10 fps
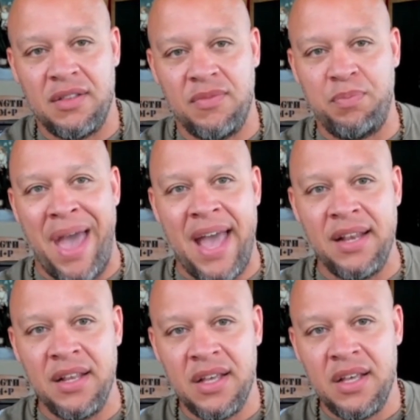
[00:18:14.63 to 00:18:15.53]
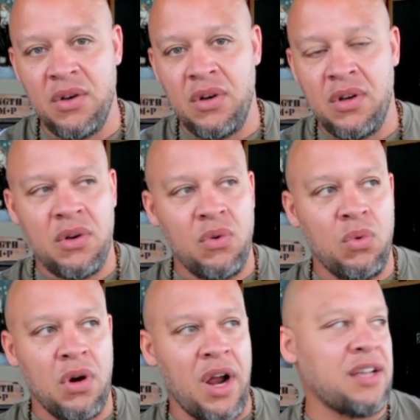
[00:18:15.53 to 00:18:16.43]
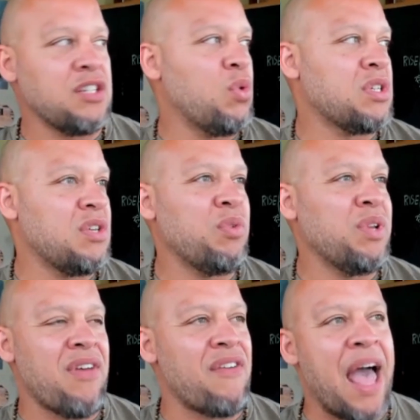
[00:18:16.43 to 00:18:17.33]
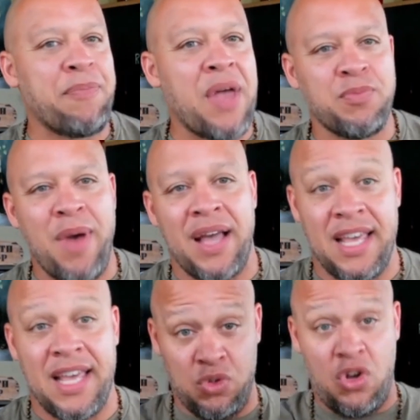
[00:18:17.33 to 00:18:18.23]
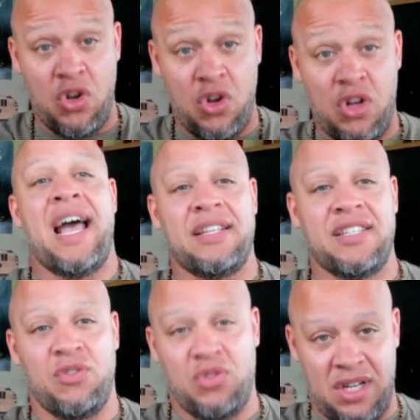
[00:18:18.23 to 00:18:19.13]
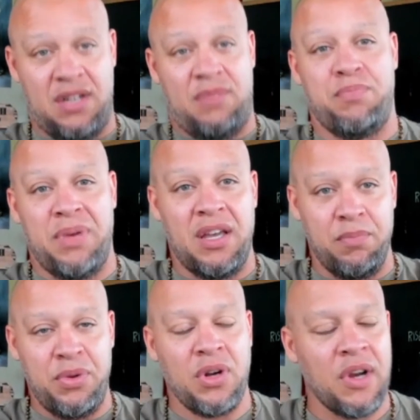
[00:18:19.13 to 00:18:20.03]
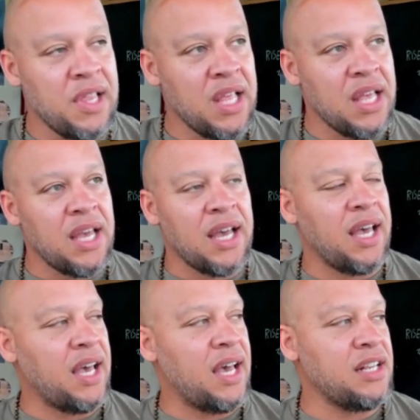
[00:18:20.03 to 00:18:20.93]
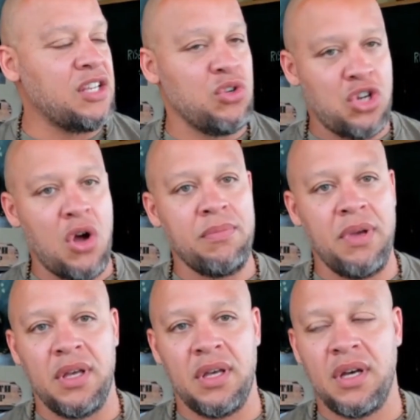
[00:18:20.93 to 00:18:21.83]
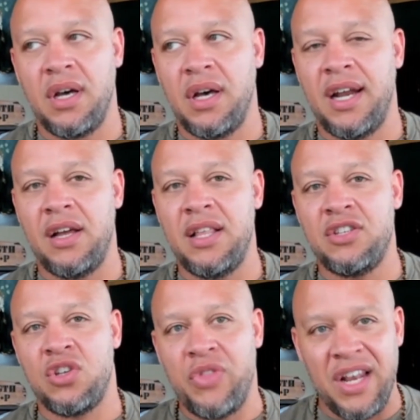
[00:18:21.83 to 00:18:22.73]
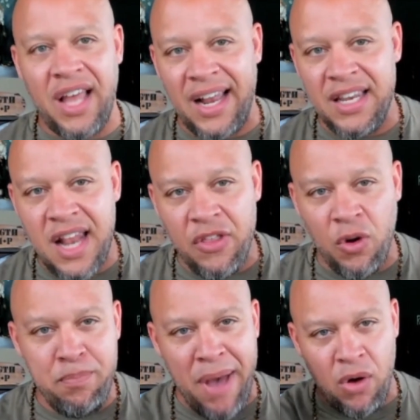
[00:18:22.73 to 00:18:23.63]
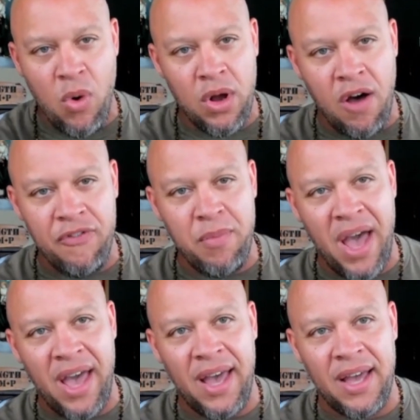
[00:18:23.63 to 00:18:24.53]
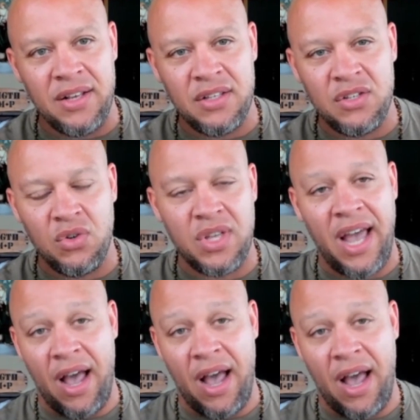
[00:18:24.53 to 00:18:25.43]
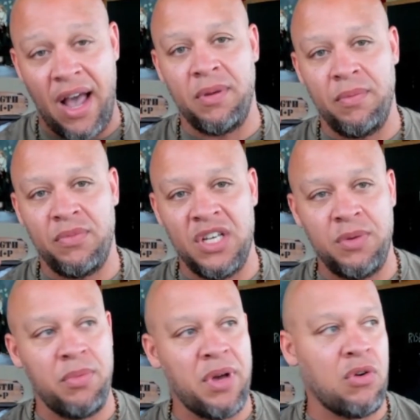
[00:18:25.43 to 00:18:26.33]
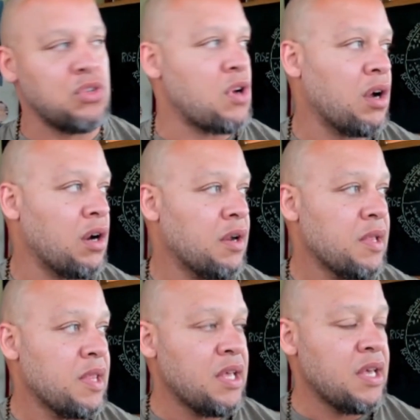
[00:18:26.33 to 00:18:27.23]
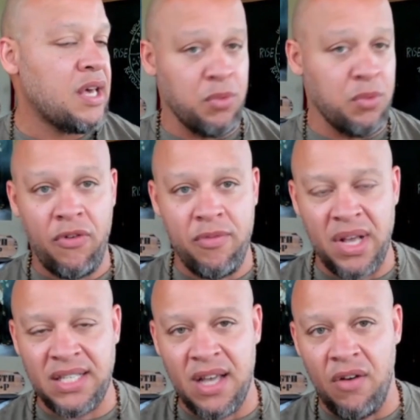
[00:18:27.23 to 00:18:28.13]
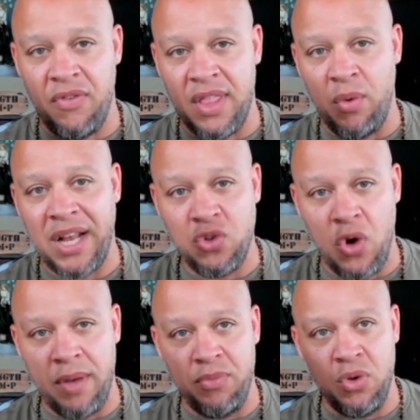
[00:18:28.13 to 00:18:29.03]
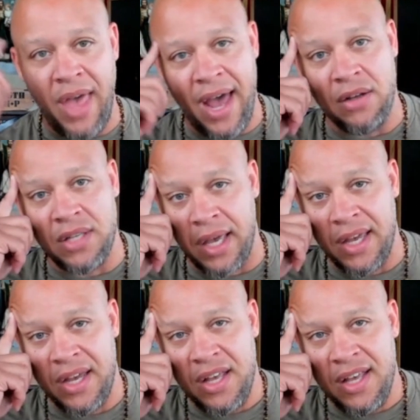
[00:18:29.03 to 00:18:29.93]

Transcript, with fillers: bed, or actually was we didn't have laptops back then. It was on his desk. It was like a big computer. And he was showing me. And, I, and so then like another bell went off in my head. So it was like, I, I know I'm gonna teach people to grow stronger. I'm gonna work for myself. And then when I saw him do that, I was like,